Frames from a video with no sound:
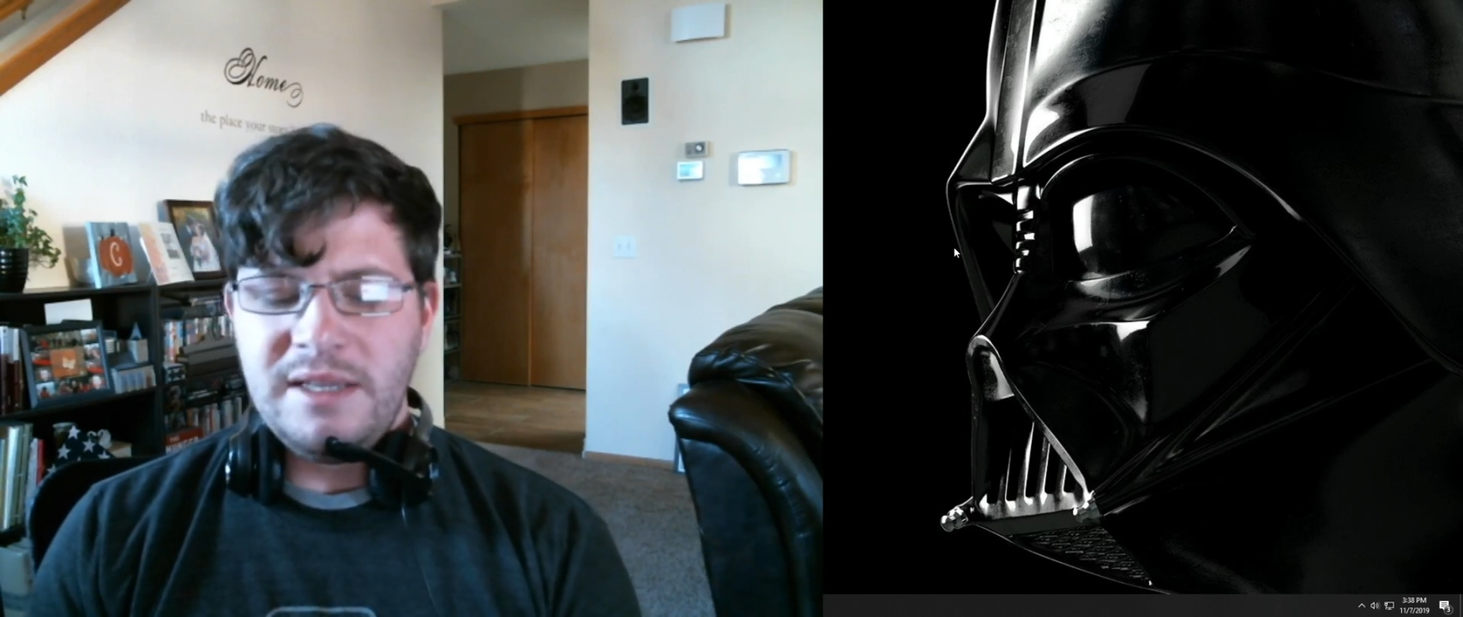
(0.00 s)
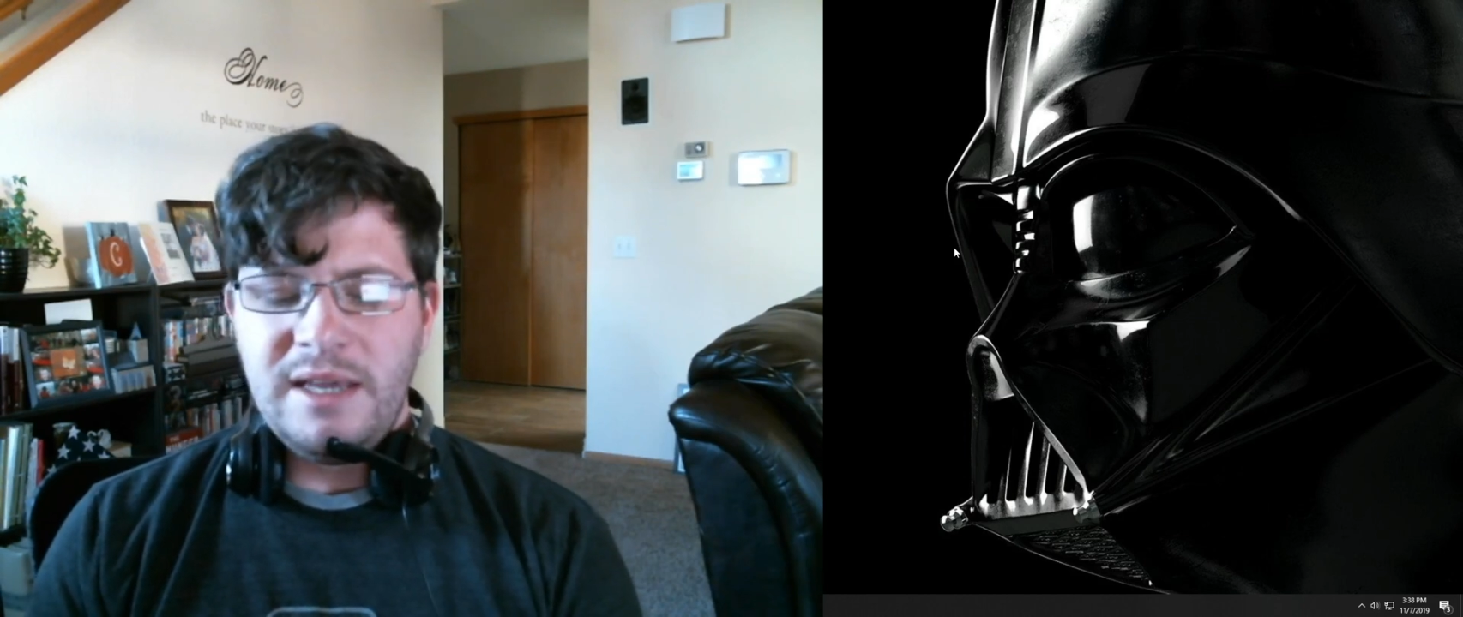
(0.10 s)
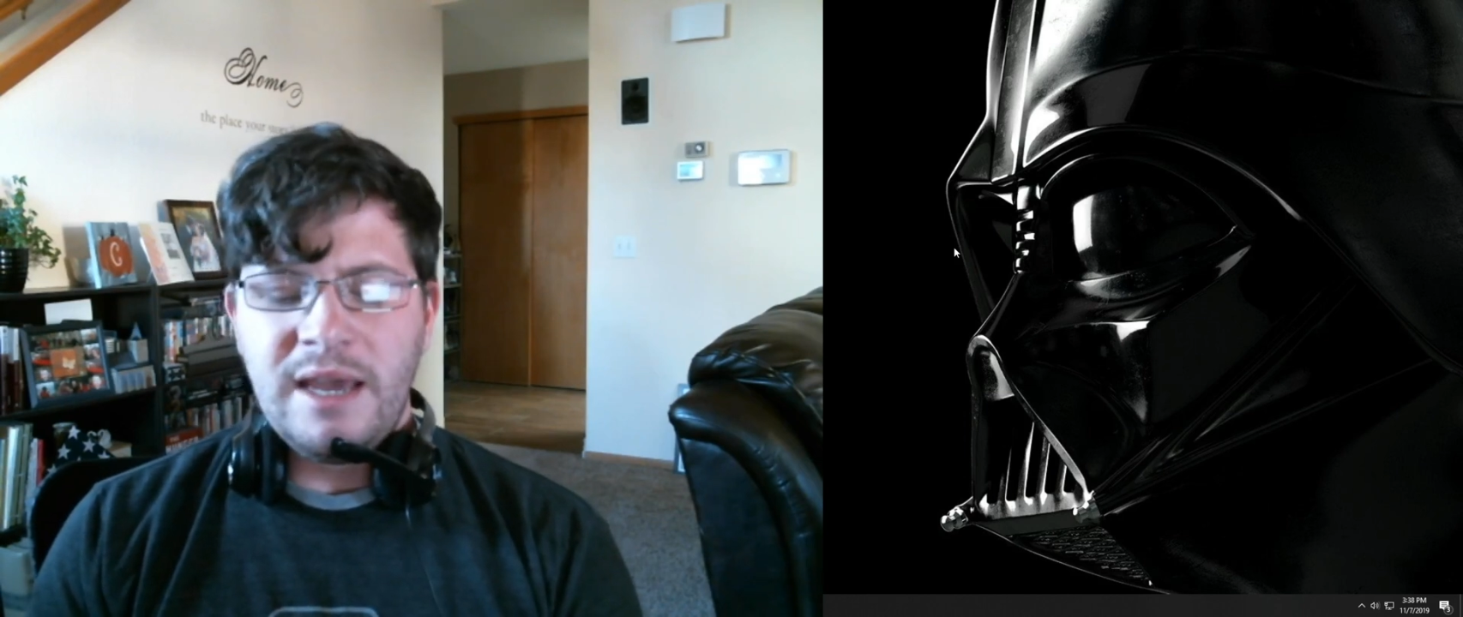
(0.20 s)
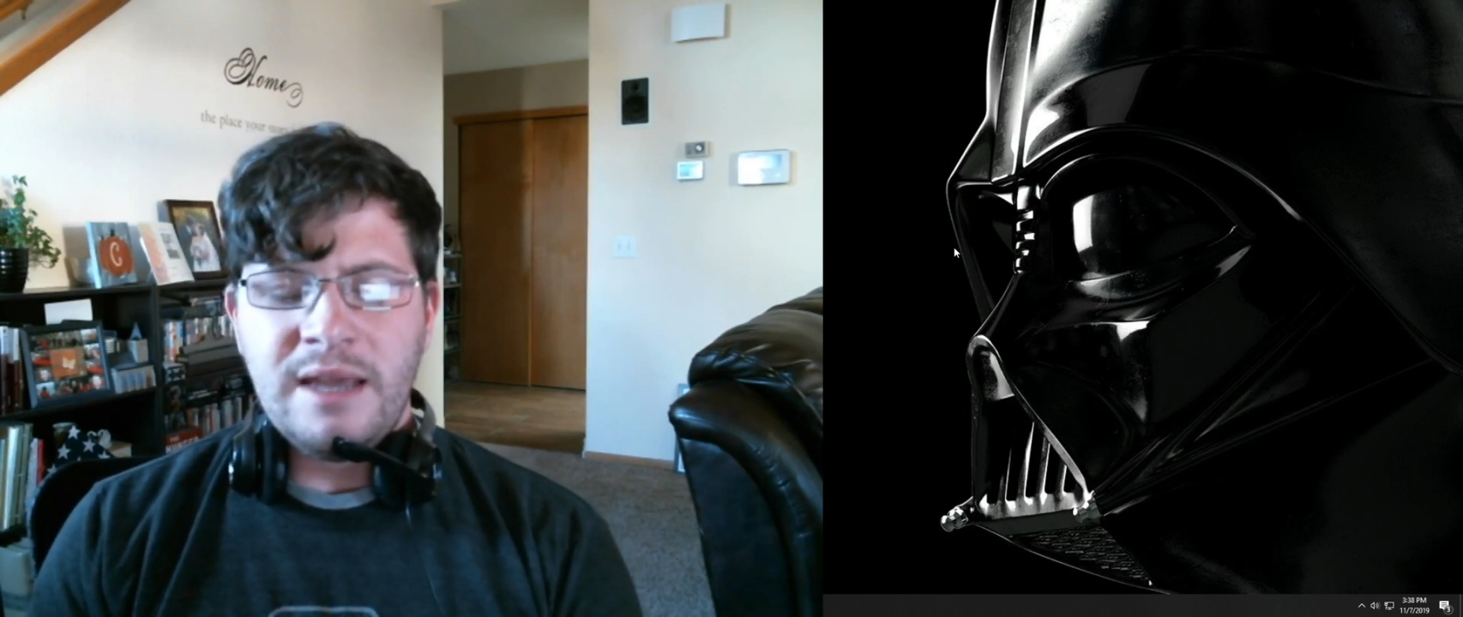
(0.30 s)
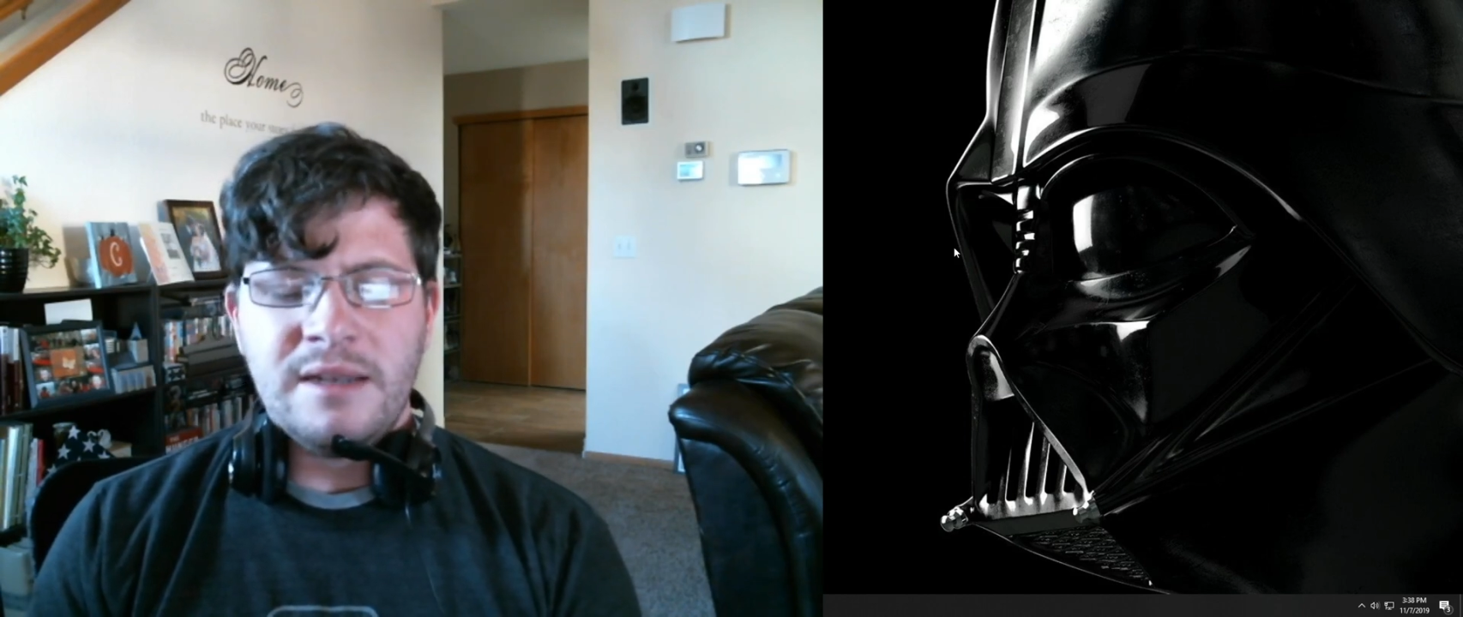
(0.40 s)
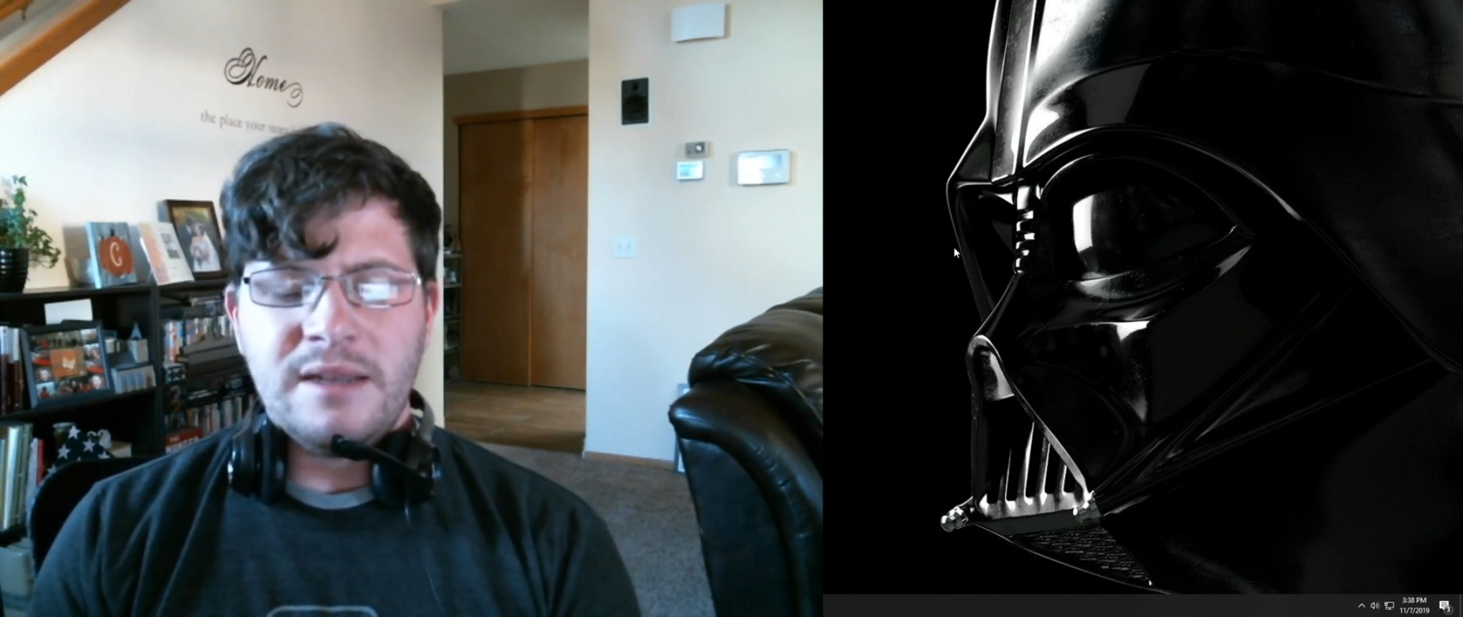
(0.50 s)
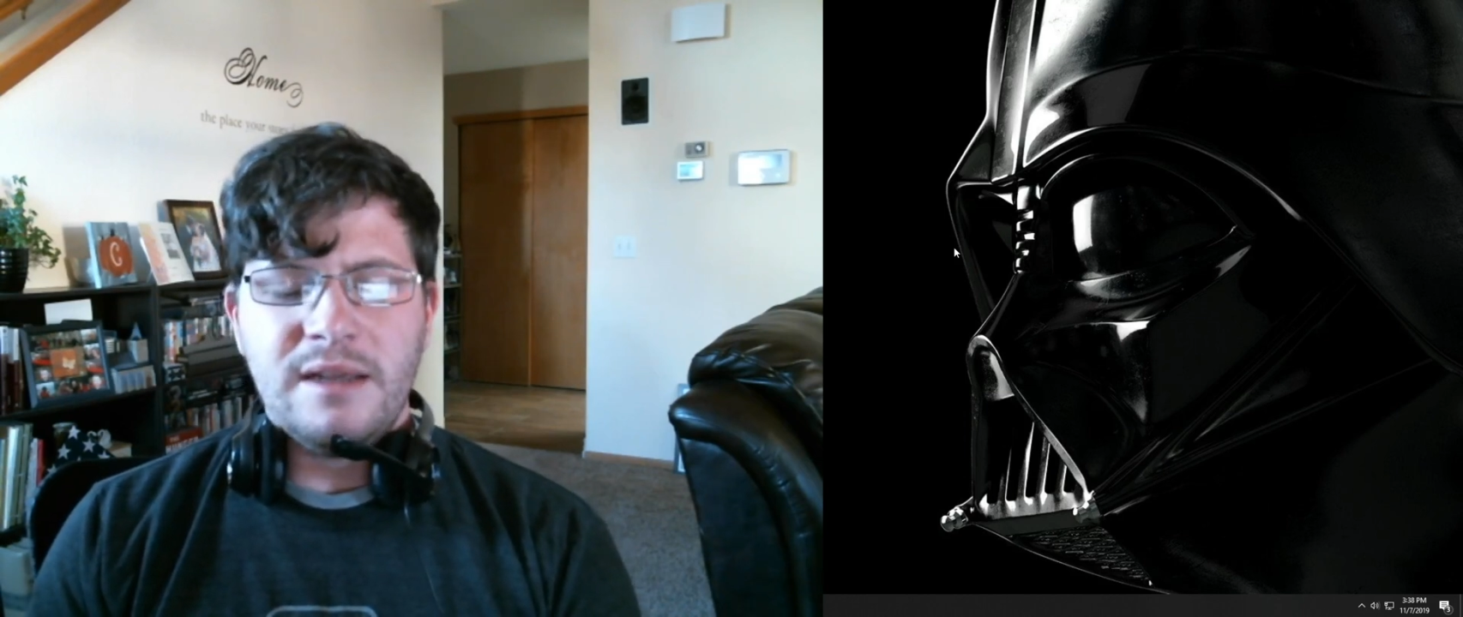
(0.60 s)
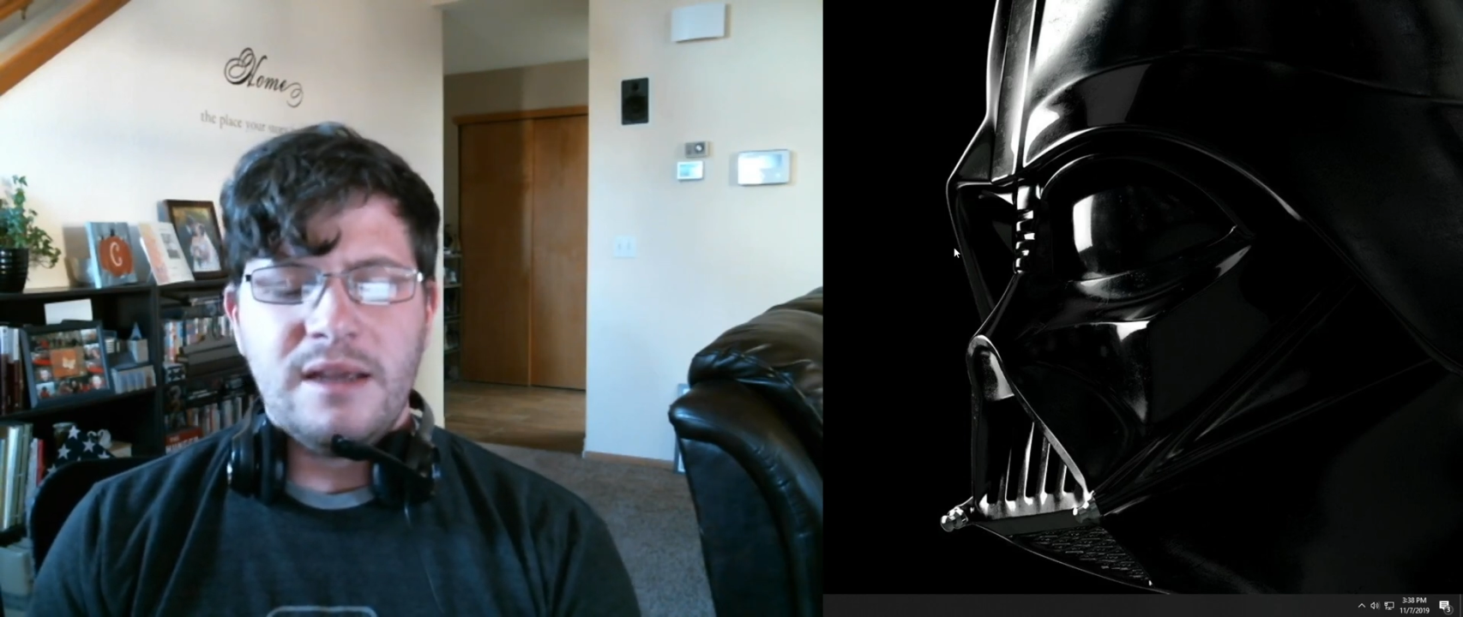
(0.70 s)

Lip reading: the end,